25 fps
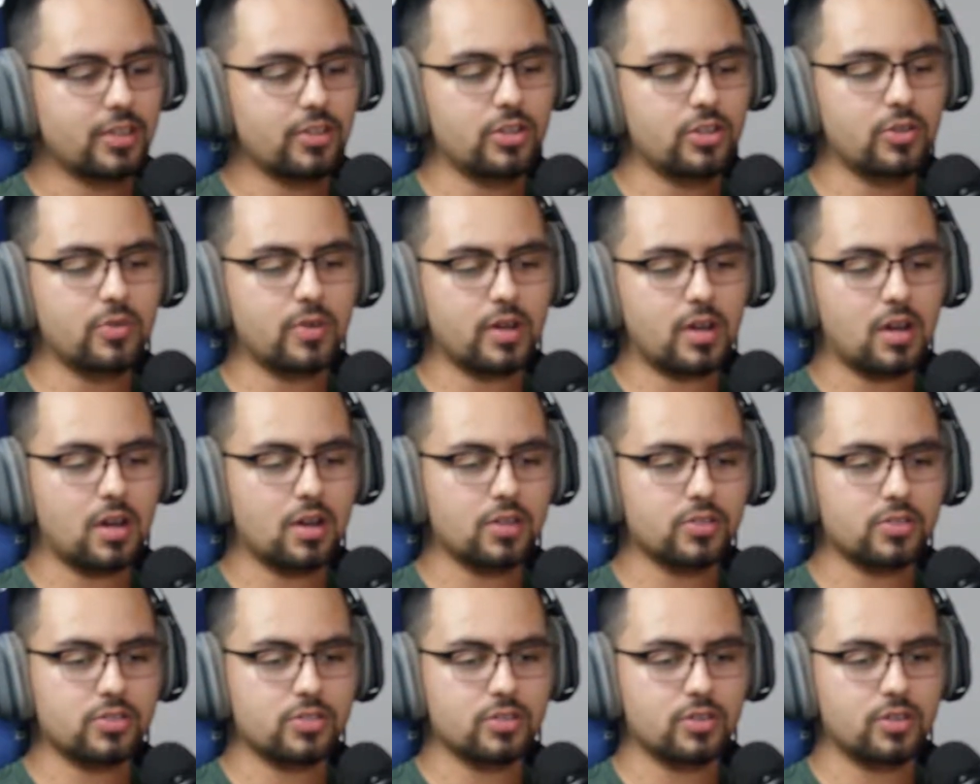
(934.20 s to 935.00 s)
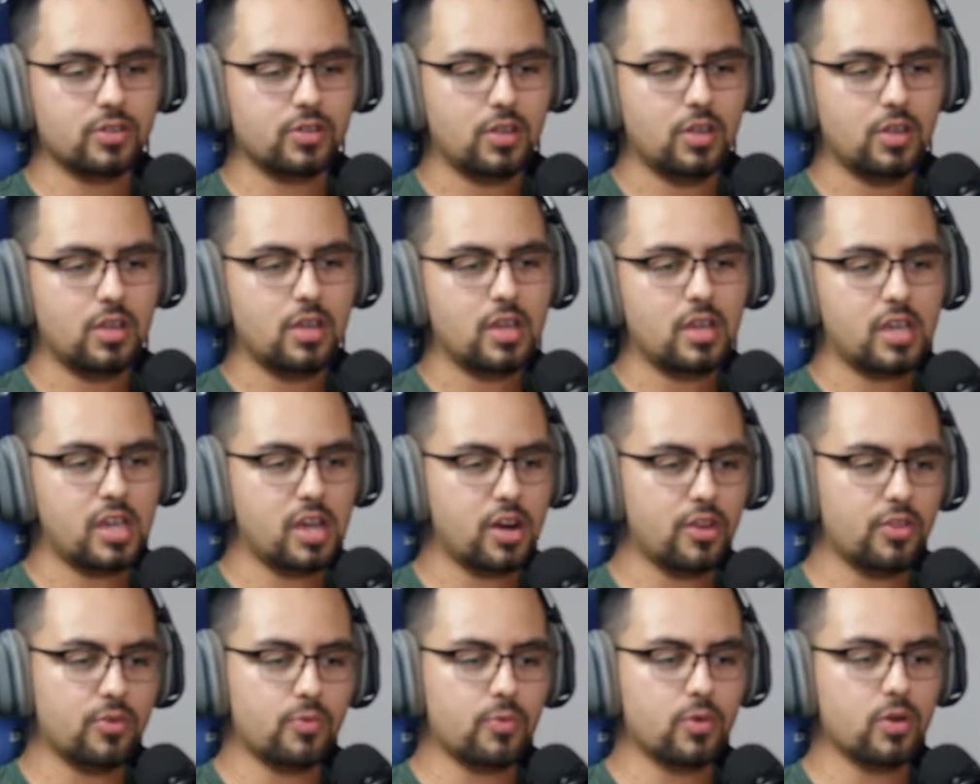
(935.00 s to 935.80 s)
you do a concert,
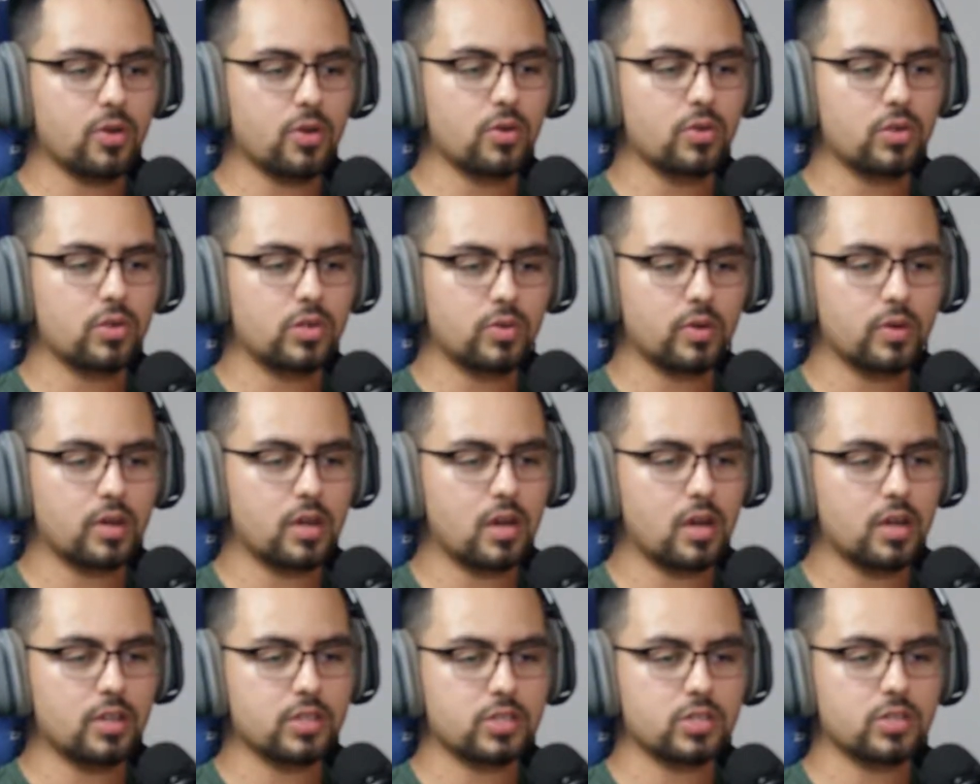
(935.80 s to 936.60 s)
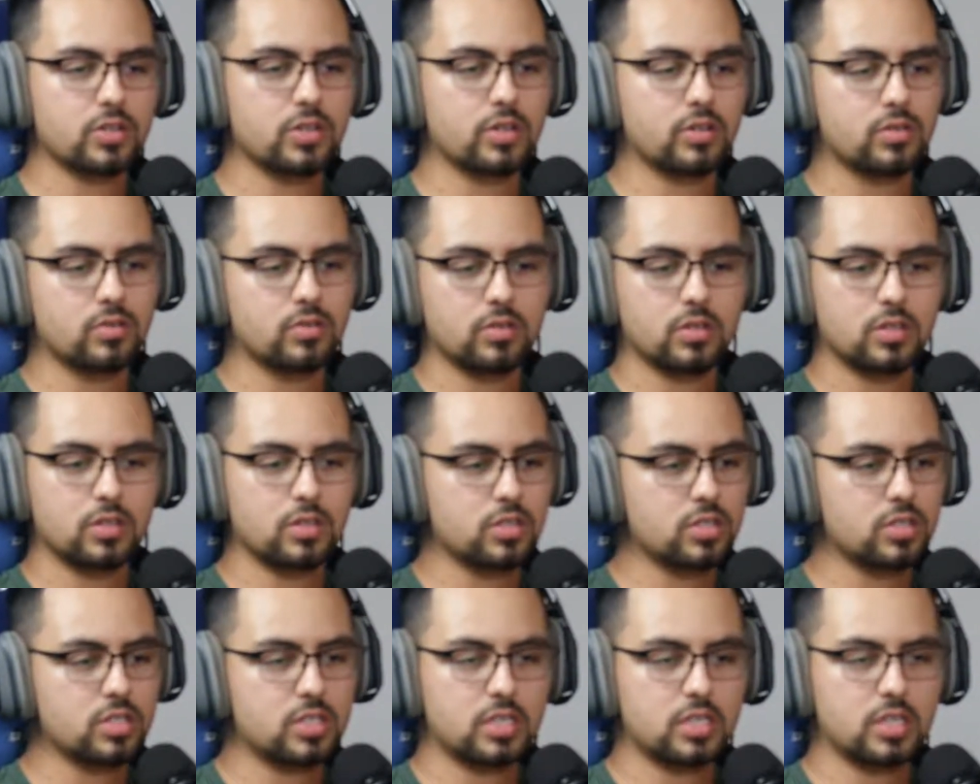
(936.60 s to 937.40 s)
get on the road, do a concert,
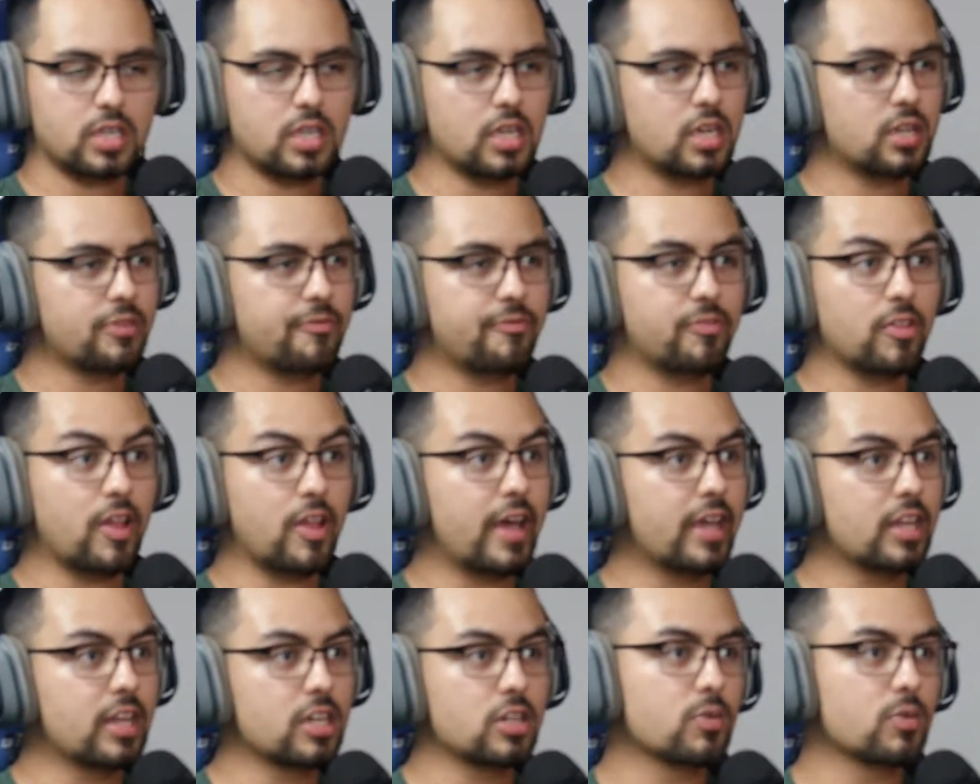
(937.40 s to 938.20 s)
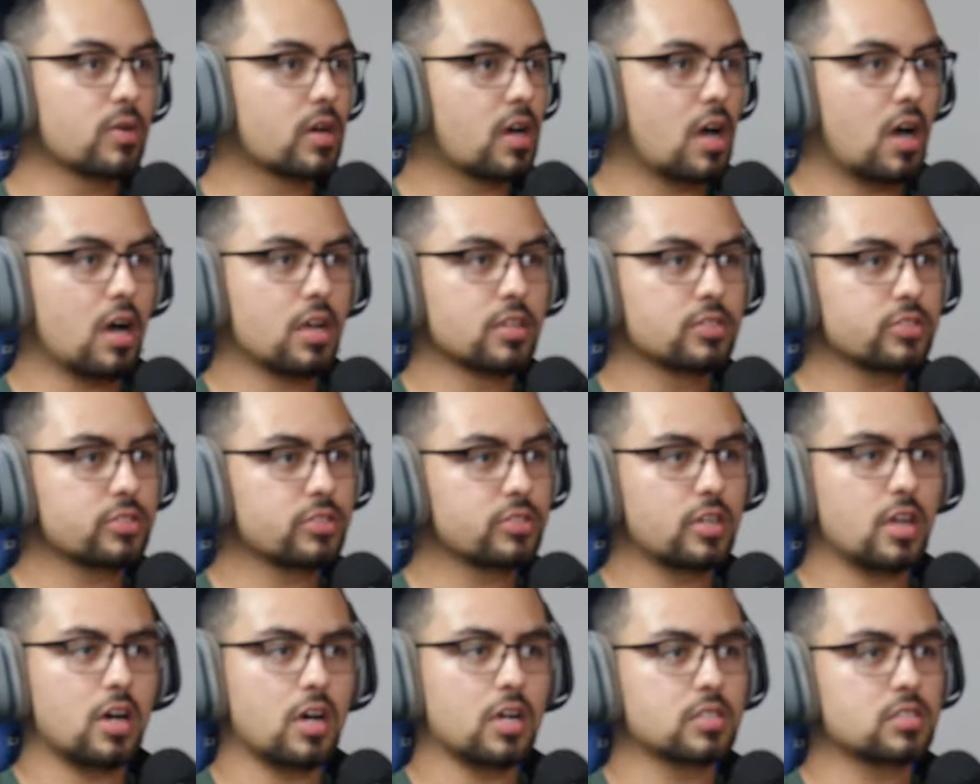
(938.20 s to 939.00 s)
just get a flight, do a
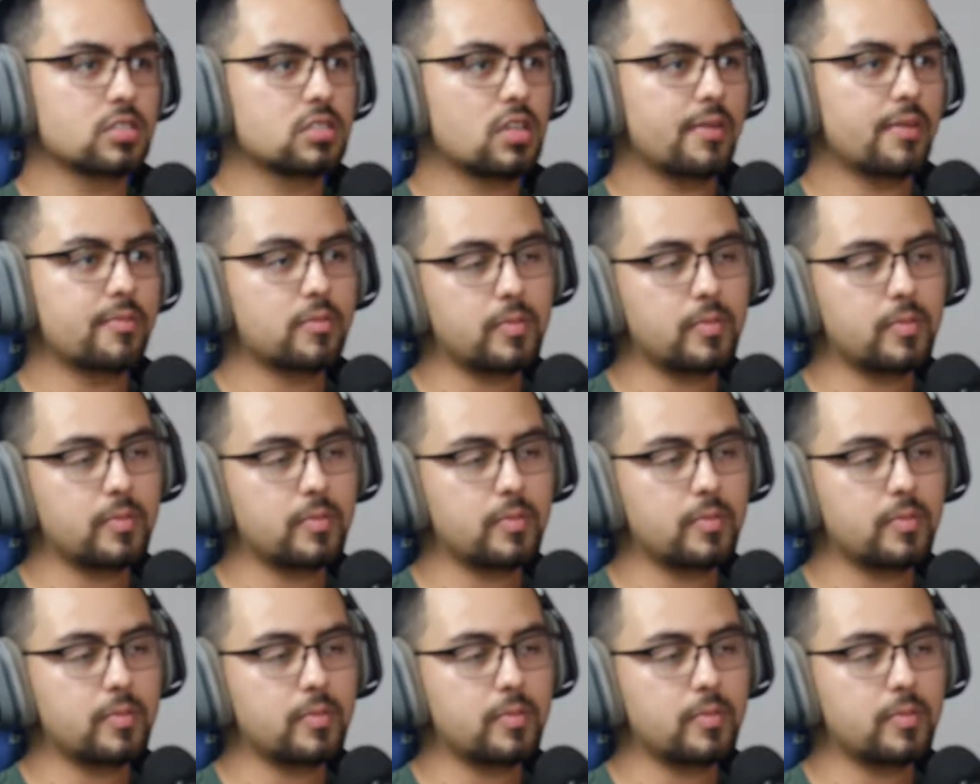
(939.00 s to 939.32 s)
concert nonstop.